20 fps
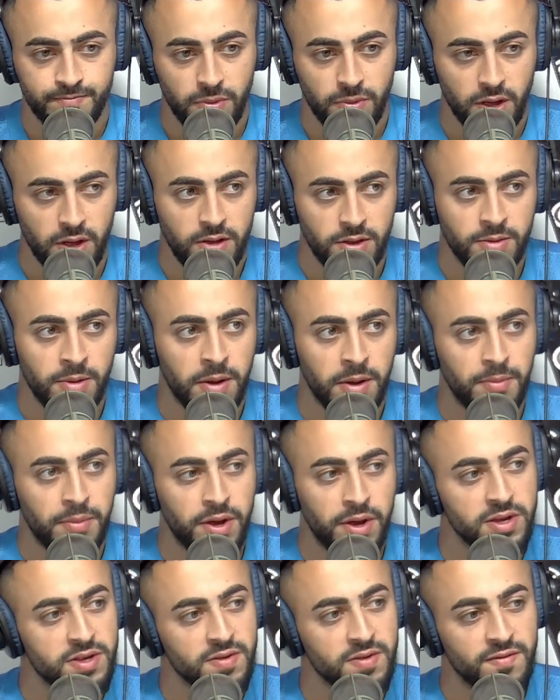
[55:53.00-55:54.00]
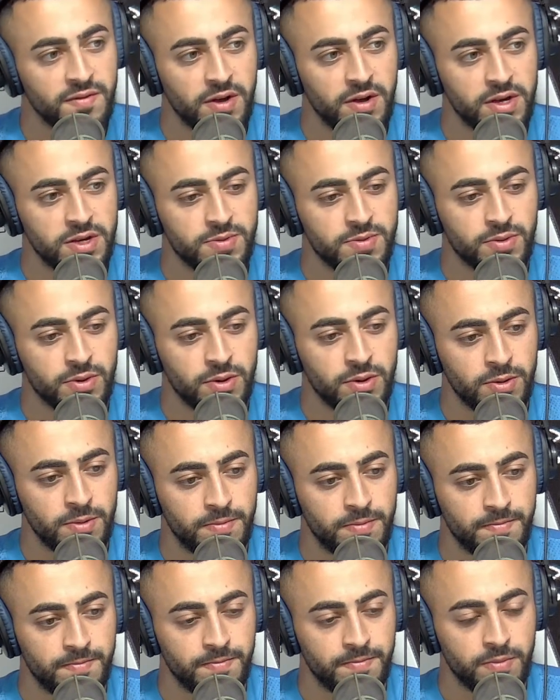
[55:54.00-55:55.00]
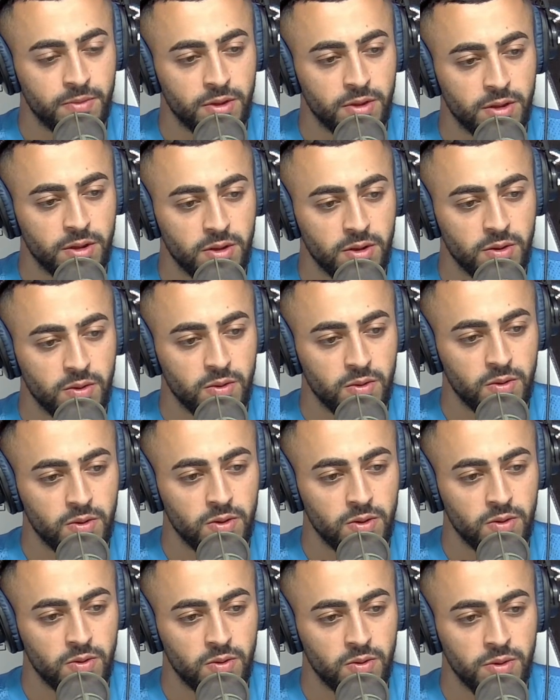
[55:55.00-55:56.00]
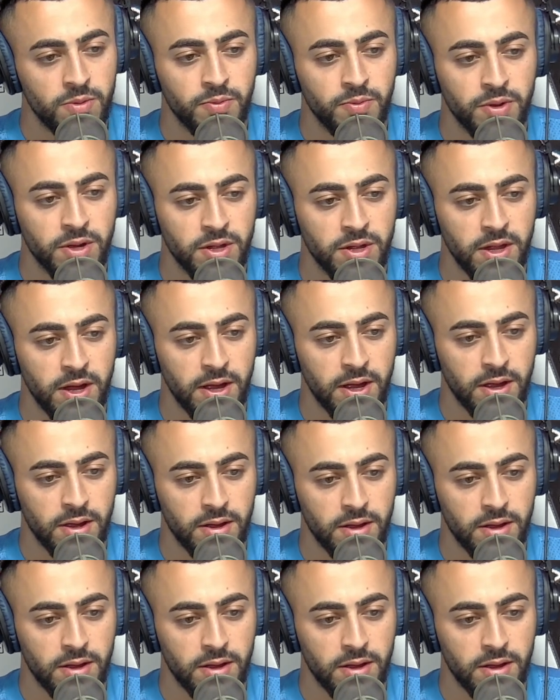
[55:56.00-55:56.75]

My best advice, bro, would be like,